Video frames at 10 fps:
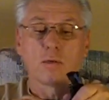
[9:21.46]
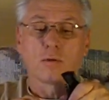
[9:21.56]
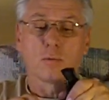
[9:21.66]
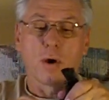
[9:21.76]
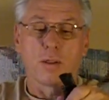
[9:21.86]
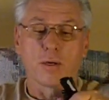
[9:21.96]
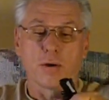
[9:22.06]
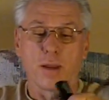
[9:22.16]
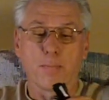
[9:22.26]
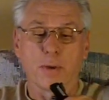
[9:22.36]
Smaller
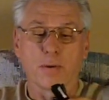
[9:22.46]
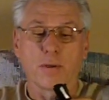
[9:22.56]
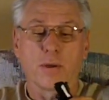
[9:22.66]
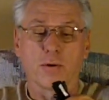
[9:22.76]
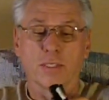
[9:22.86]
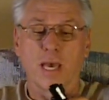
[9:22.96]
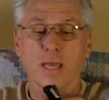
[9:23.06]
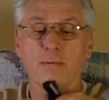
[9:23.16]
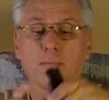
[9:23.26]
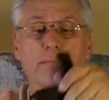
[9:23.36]
grip goes
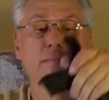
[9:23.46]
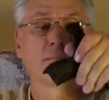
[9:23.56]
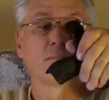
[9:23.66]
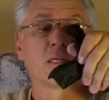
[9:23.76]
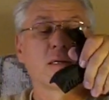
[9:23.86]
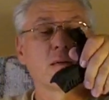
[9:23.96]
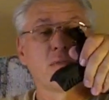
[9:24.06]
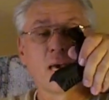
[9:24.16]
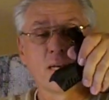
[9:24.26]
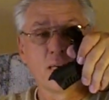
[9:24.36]
on.
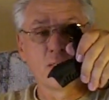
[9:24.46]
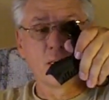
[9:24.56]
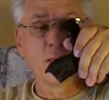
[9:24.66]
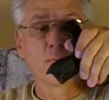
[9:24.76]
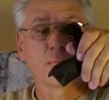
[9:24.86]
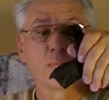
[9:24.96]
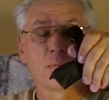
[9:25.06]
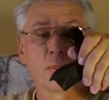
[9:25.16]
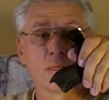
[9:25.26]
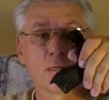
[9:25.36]
That easy.
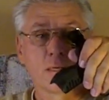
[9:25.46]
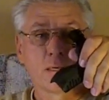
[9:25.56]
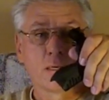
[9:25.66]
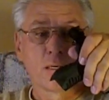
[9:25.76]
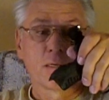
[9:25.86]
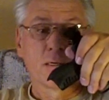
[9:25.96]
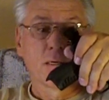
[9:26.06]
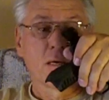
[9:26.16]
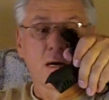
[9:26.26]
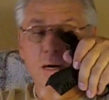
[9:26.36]

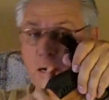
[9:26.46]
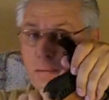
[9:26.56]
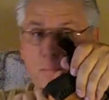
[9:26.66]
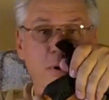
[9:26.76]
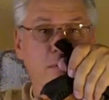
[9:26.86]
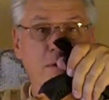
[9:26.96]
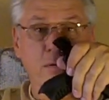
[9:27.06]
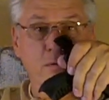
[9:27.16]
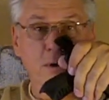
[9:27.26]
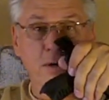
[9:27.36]
Uh,
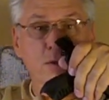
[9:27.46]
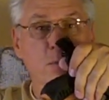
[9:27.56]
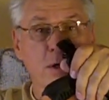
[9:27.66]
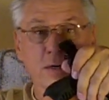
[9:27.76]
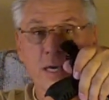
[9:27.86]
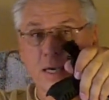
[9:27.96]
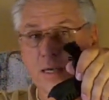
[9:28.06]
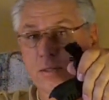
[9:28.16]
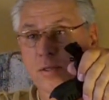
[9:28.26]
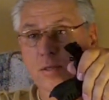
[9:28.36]
perfect for small
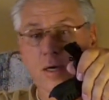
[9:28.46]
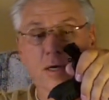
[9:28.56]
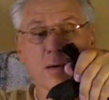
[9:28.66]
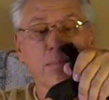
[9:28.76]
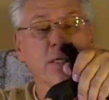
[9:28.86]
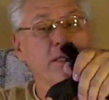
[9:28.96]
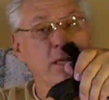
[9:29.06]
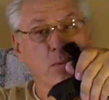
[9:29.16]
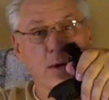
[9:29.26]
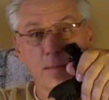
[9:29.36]
kids, uh,
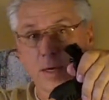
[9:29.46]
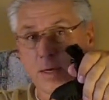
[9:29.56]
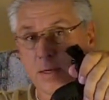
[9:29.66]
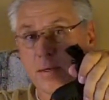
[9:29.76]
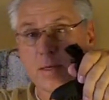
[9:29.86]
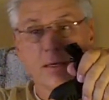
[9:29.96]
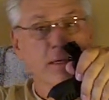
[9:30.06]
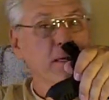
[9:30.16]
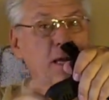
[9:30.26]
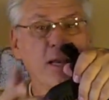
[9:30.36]
petite women.
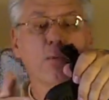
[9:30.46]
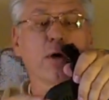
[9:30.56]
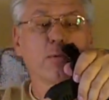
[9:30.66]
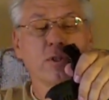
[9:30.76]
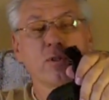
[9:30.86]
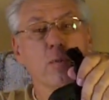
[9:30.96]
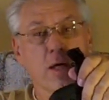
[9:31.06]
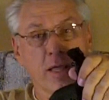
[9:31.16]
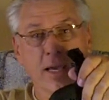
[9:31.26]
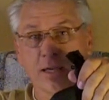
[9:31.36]
Anyone with
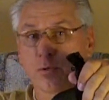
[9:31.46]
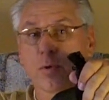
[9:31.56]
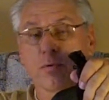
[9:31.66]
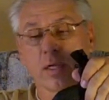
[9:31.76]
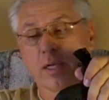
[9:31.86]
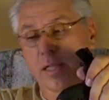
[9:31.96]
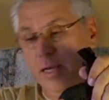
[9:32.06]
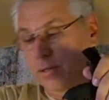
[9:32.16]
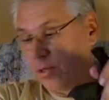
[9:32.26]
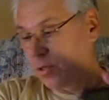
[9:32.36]
small hands would really
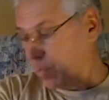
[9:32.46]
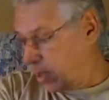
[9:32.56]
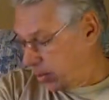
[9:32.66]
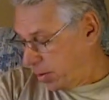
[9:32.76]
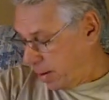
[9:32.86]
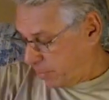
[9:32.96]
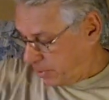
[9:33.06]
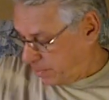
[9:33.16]
like this small grip.